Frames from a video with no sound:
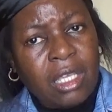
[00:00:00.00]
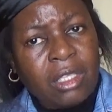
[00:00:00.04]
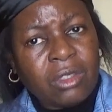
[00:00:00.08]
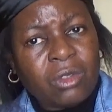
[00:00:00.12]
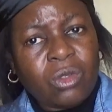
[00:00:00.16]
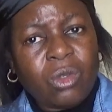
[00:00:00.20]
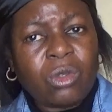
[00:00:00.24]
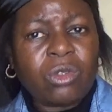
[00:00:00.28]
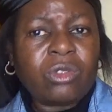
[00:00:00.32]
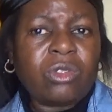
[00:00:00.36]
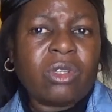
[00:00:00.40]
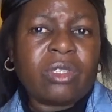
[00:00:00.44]

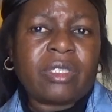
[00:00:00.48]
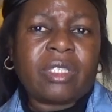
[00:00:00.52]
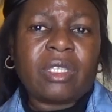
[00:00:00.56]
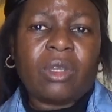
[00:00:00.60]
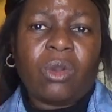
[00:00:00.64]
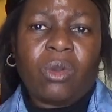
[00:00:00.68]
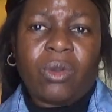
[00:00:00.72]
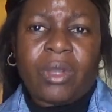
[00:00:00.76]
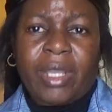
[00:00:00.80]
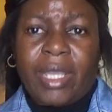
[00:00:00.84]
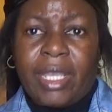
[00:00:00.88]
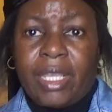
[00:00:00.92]
Don't just
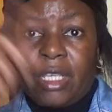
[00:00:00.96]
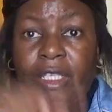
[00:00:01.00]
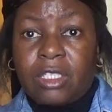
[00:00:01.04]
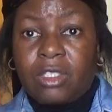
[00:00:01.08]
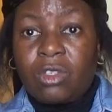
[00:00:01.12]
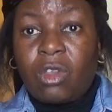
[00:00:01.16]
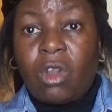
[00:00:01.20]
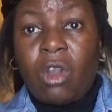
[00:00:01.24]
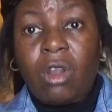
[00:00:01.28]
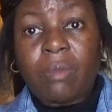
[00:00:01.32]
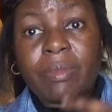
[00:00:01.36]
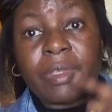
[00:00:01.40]
say, okay,
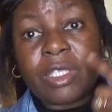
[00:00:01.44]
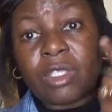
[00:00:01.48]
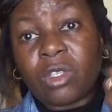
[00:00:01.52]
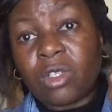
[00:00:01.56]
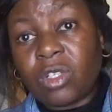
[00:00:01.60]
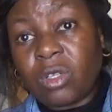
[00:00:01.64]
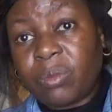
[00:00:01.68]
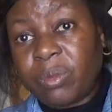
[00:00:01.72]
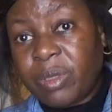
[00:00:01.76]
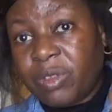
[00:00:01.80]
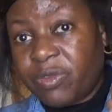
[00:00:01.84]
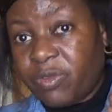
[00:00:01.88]
it's come, it's
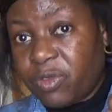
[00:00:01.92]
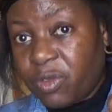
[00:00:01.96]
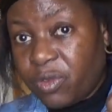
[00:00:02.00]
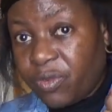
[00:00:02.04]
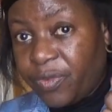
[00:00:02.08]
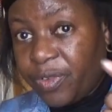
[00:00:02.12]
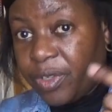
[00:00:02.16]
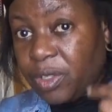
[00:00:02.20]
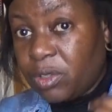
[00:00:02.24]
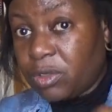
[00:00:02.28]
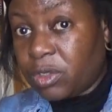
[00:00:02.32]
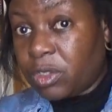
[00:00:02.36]
going to be
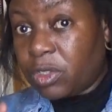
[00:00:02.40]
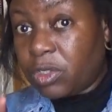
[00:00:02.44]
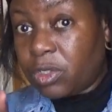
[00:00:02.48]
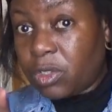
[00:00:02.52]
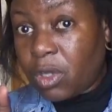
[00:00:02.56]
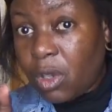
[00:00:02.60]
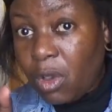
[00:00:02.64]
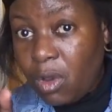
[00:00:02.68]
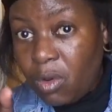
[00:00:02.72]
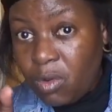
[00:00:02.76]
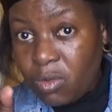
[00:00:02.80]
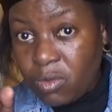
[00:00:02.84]
fulfilled.
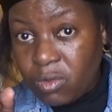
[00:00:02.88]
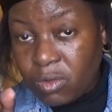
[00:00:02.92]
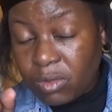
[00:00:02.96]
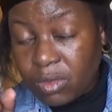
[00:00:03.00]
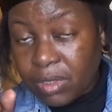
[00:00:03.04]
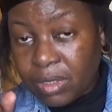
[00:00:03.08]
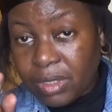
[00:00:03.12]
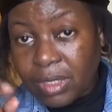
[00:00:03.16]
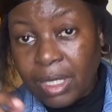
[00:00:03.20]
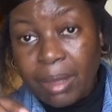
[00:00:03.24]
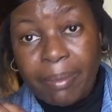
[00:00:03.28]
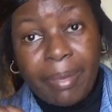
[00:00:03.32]
No,
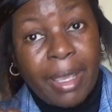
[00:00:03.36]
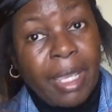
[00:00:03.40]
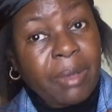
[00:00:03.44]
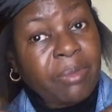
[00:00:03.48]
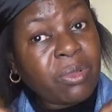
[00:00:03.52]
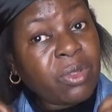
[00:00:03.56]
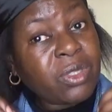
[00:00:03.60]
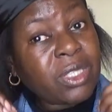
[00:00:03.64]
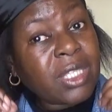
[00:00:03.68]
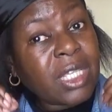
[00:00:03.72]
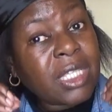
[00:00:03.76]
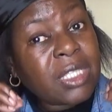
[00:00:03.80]
the
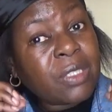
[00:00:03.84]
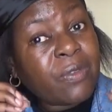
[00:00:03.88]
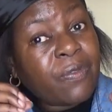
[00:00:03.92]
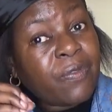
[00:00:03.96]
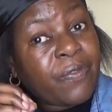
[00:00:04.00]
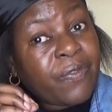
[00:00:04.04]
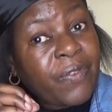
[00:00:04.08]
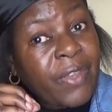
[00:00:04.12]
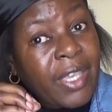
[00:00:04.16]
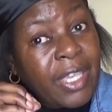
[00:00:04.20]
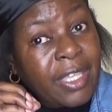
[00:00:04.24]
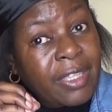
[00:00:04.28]
Bible says
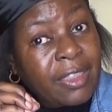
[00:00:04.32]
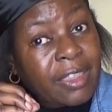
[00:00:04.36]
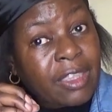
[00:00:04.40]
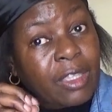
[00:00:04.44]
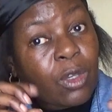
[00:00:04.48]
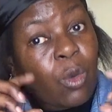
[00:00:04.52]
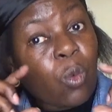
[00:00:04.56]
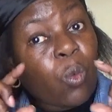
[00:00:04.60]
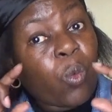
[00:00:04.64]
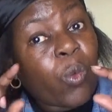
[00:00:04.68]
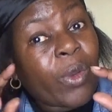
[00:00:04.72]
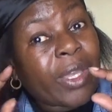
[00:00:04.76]

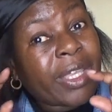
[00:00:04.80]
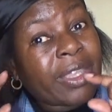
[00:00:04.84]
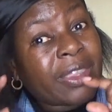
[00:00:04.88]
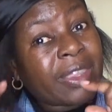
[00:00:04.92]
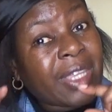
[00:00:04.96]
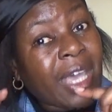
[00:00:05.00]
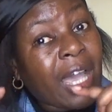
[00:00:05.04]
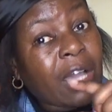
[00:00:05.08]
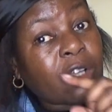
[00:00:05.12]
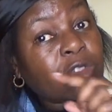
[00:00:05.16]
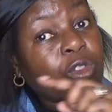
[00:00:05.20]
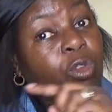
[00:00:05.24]
faith
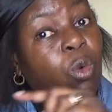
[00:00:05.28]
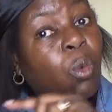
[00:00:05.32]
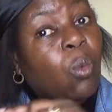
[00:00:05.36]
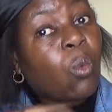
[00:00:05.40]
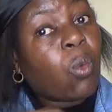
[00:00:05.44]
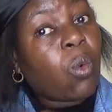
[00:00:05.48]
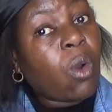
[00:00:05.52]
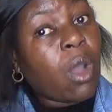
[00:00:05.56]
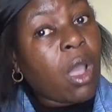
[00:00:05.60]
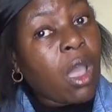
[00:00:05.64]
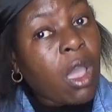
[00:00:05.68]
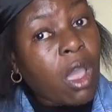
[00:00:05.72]
without
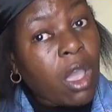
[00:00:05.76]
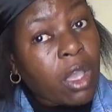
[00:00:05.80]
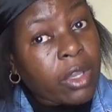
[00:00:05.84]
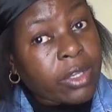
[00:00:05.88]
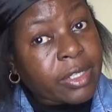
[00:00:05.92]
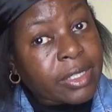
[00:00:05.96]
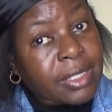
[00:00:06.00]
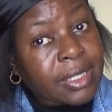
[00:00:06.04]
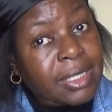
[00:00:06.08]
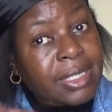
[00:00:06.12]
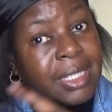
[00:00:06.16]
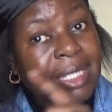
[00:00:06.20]

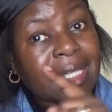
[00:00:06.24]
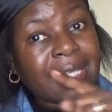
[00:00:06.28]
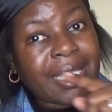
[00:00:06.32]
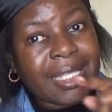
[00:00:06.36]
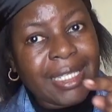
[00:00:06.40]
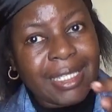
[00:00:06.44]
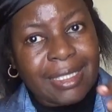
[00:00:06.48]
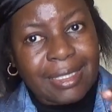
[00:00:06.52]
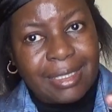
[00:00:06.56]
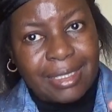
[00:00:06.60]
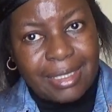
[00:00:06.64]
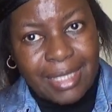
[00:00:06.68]
works
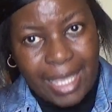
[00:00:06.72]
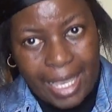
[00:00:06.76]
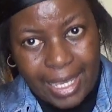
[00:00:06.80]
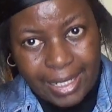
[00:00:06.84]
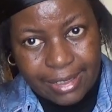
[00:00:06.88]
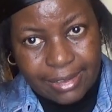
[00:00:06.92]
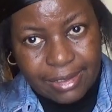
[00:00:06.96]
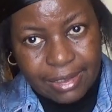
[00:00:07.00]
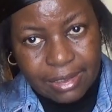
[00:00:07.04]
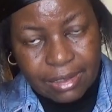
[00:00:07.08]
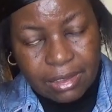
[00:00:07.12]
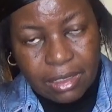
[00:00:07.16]
is
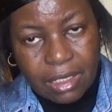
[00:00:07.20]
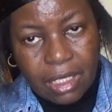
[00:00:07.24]
dead.